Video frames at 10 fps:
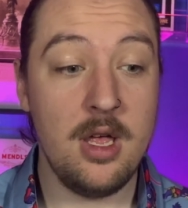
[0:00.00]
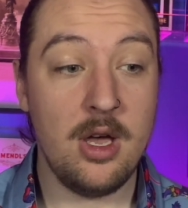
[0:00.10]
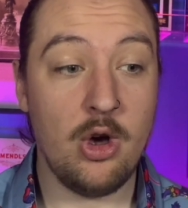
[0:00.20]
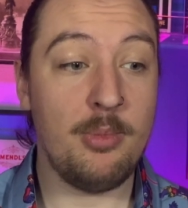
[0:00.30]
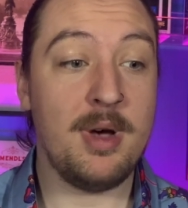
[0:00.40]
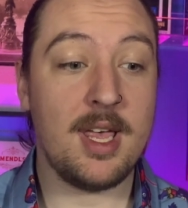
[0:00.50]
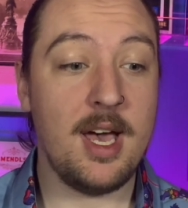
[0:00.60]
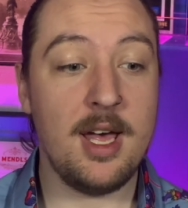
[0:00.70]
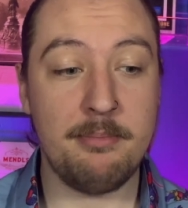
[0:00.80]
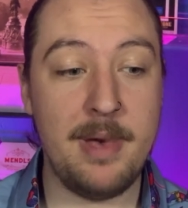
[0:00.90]
oh my
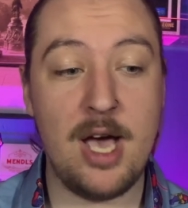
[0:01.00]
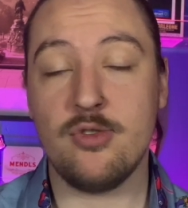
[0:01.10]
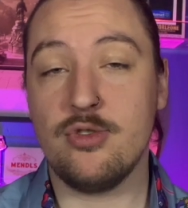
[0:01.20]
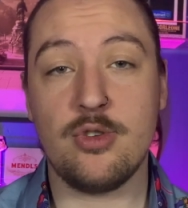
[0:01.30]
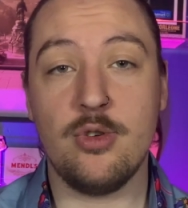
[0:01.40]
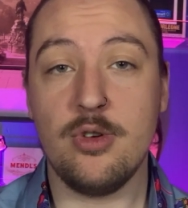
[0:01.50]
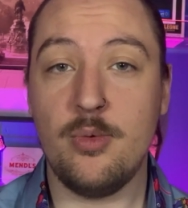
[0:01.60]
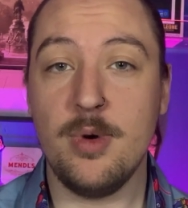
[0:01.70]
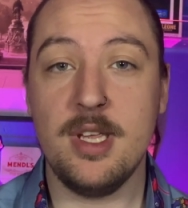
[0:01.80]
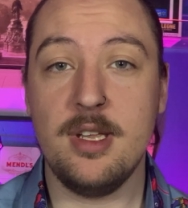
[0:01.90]
god, Bowser's going to
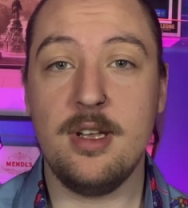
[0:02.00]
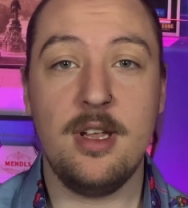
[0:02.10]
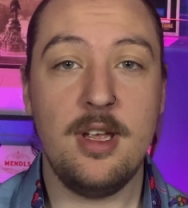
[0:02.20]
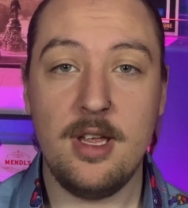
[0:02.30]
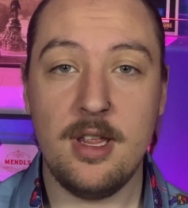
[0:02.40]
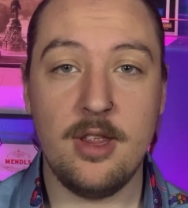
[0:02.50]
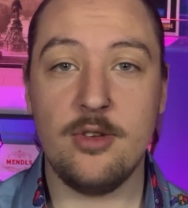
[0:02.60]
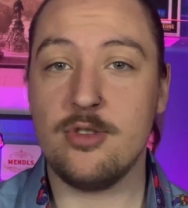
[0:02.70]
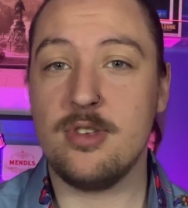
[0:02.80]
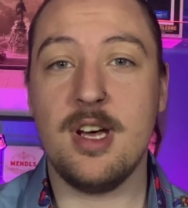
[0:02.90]
win.
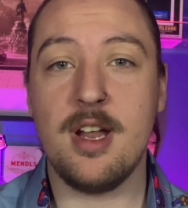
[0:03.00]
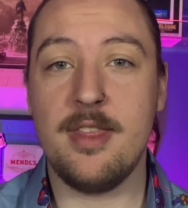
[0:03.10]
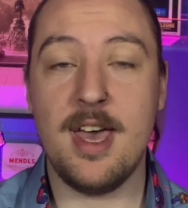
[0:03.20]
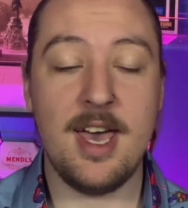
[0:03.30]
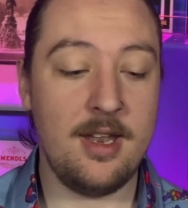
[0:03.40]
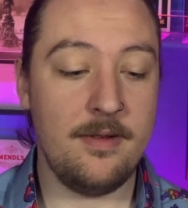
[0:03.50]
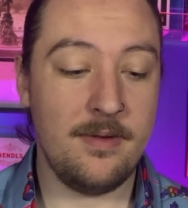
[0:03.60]
There's none of that.